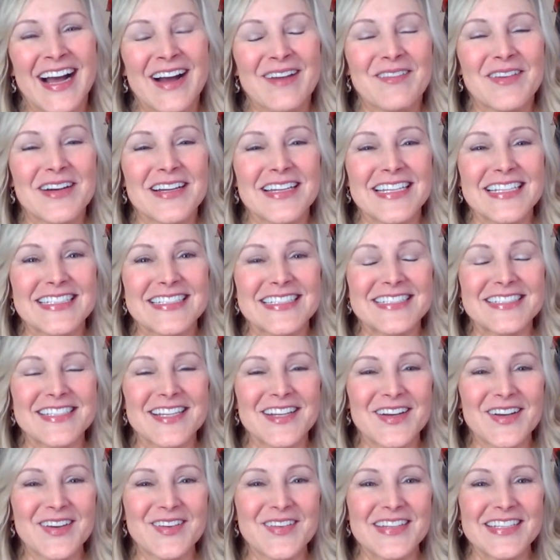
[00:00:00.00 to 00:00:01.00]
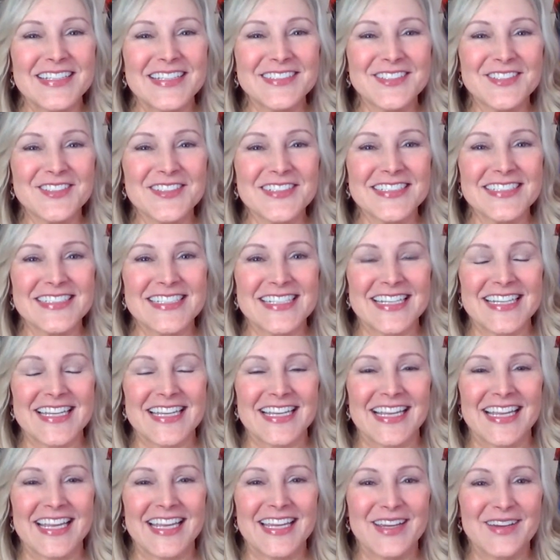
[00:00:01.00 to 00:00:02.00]
Well, it's so
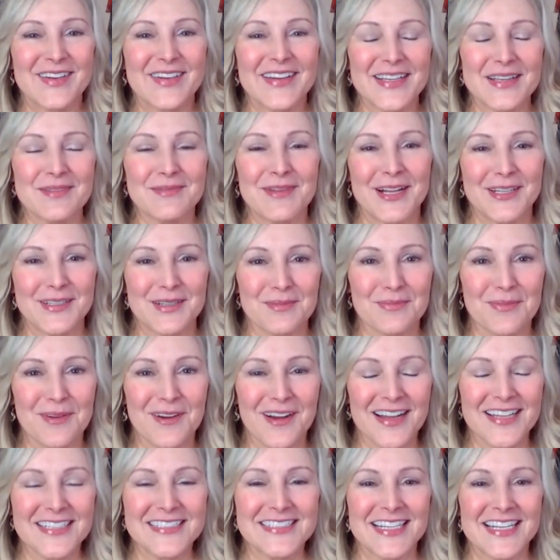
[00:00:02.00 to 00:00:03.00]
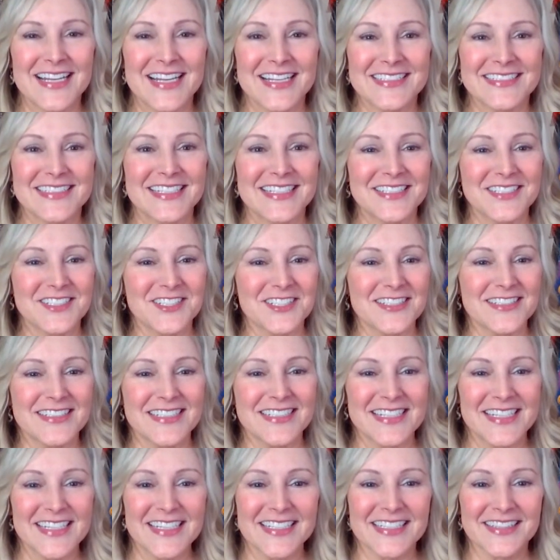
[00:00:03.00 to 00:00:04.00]
interesting hearing about your process and just
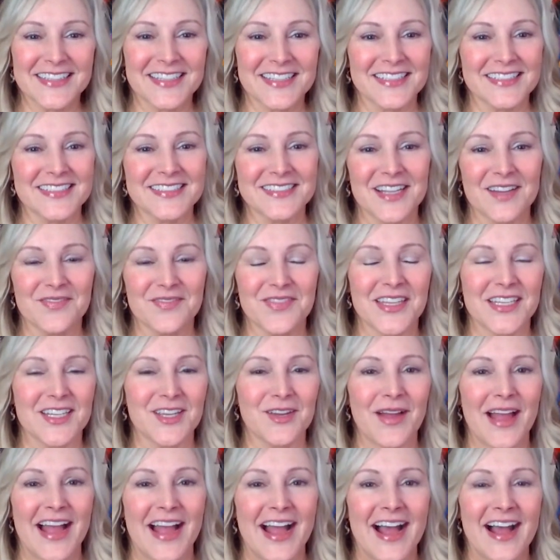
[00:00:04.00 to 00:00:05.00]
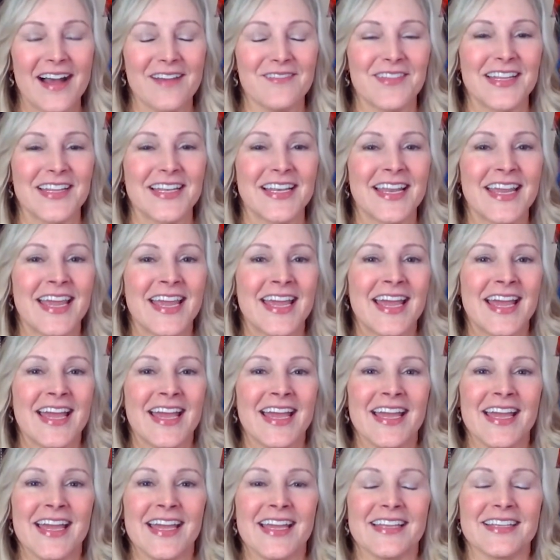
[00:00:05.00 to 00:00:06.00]
seeing the stuff that you have. And
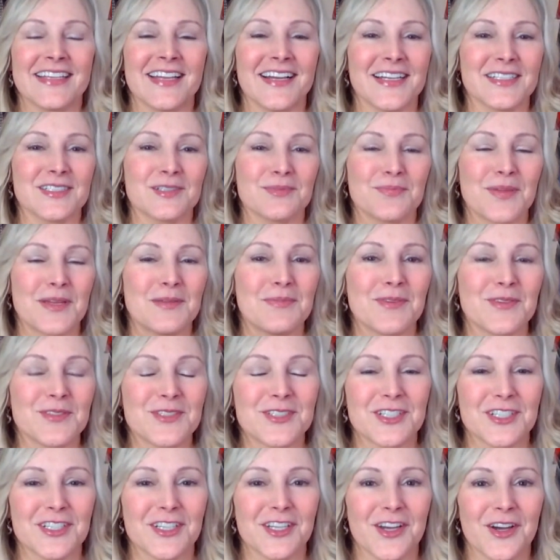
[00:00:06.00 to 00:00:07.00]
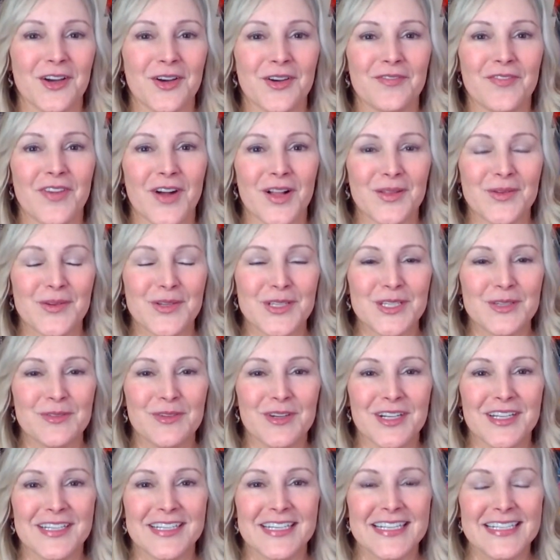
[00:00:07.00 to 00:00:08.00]
gosh, people should go follow you
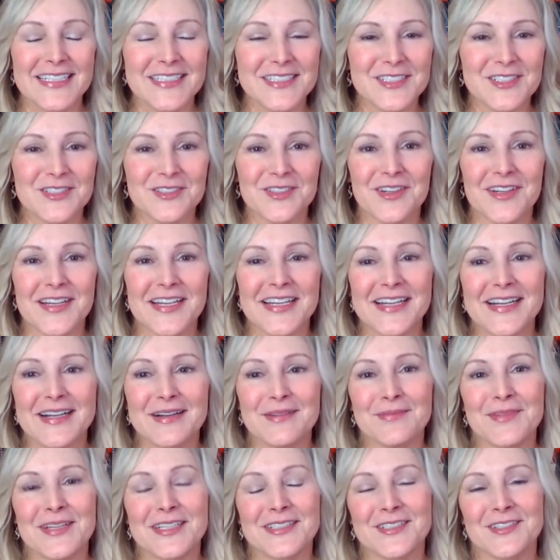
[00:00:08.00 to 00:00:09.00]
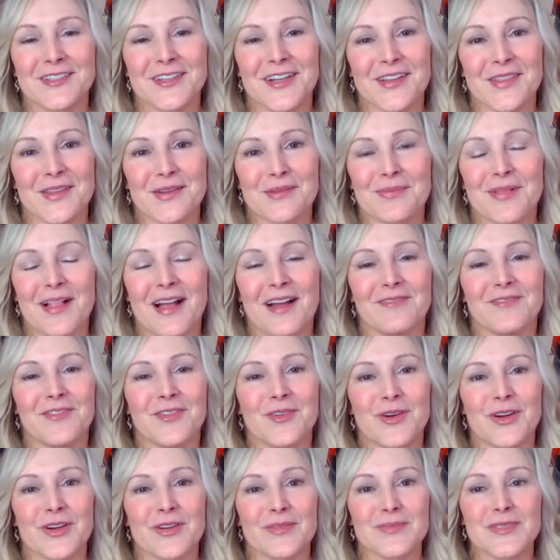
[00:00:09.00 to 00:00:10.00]
on Instagram and your other
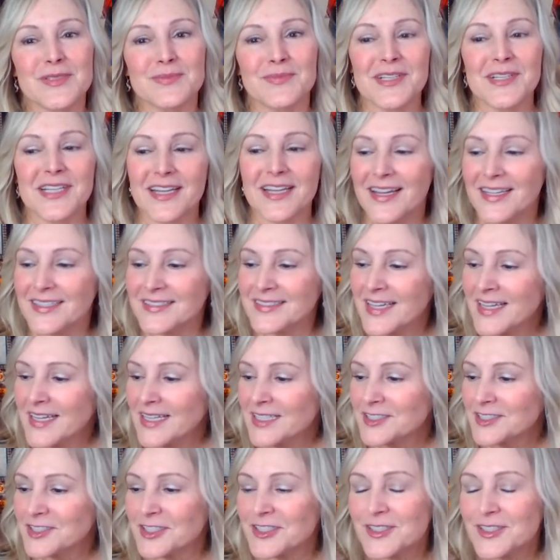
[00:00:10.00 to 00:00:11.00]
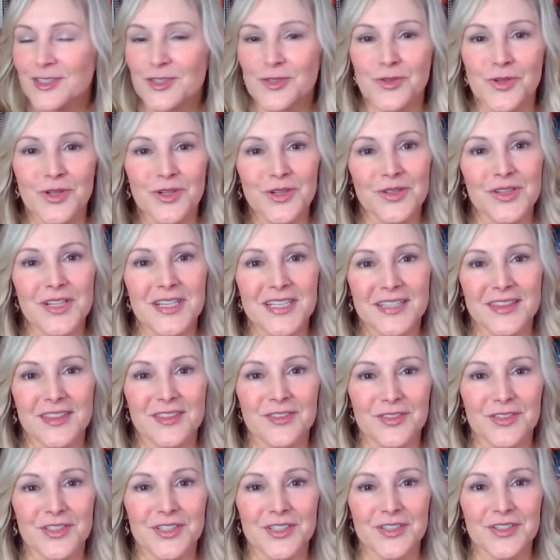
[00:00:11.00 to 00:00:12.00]
platforms, because just scrolling
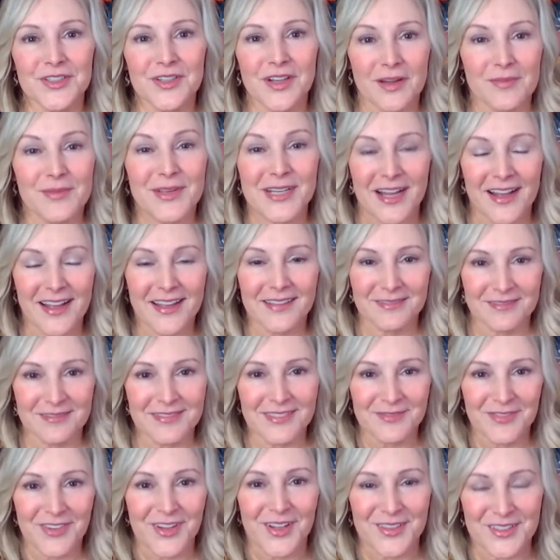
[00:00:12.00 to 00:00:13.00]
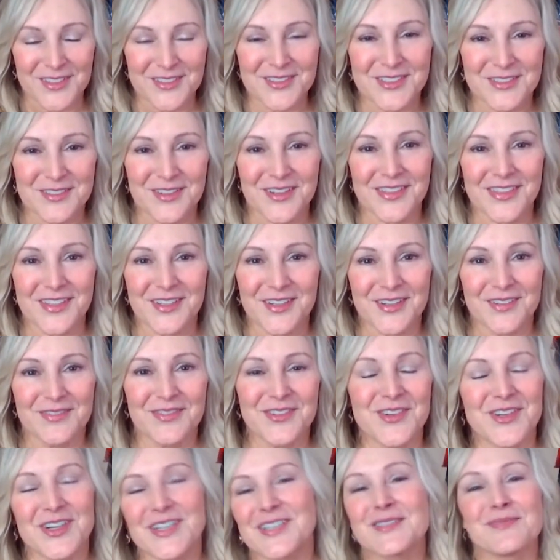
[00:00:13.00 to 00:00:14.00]
through, I followed you on there, of
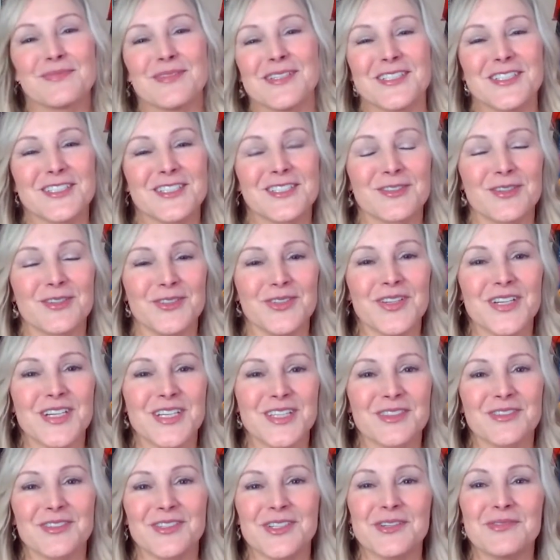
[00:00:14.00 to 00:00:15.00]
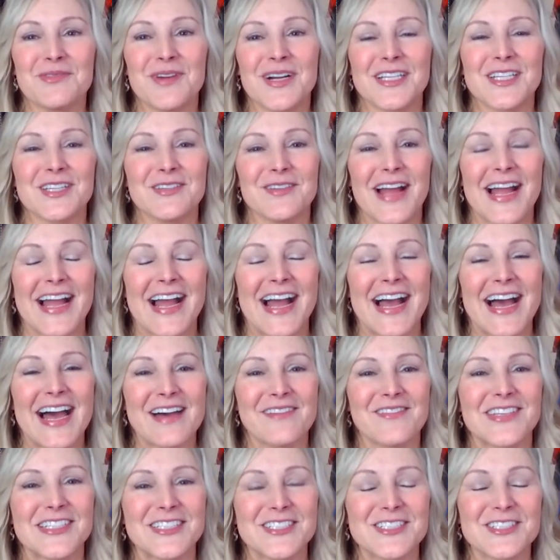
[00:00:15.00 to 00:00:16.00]
course, but just scrolling through what you
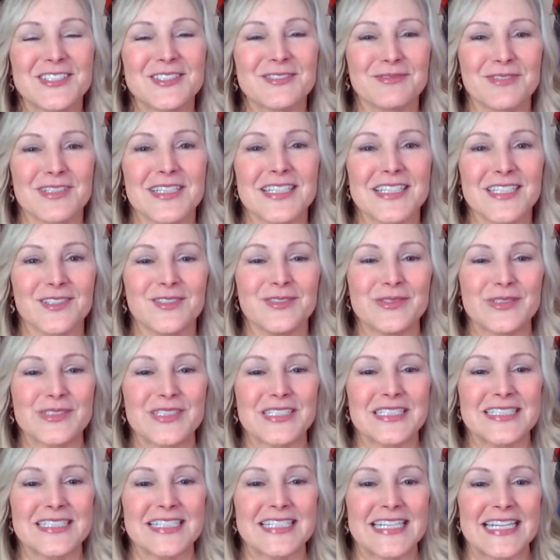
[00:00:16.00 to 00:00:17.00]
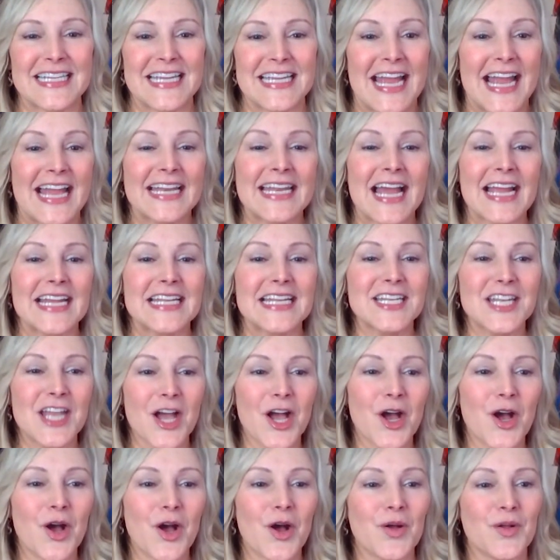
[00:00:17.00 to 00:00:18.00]
have, it's just really cool to see. And I
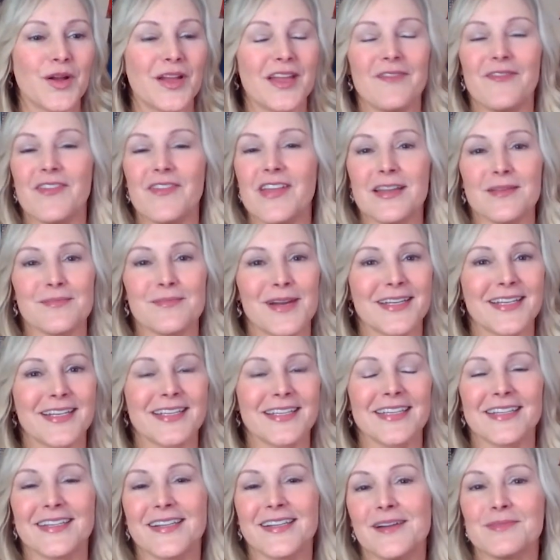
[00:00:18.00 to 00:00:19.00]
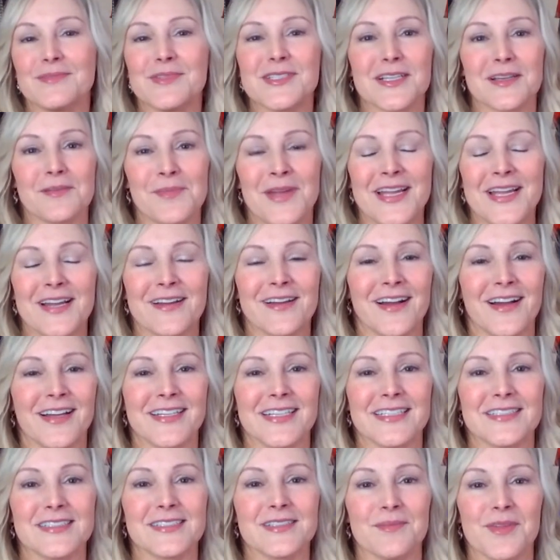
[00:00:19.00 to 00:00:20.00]
know if anybody can come to Kameha
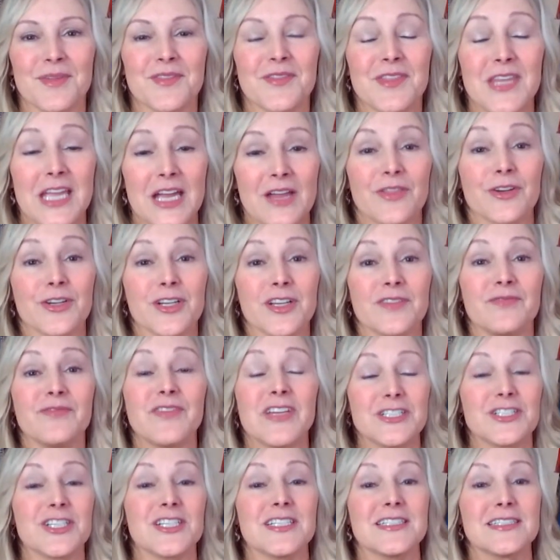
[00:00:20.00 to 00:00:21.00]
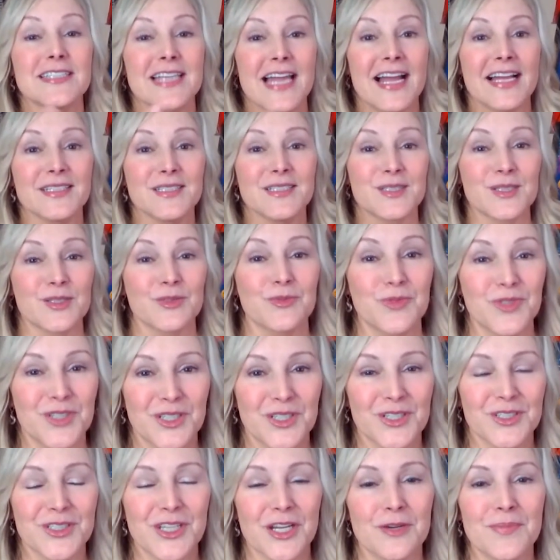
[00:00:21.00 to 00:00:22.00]
Con and some of the other conventions as the
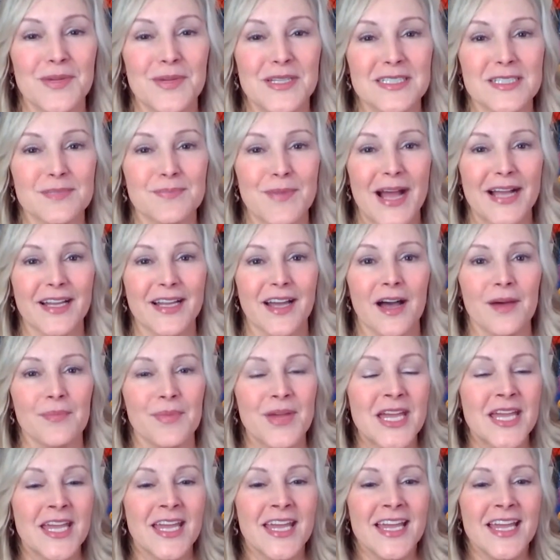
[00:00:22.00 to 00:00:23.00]
world opens back up,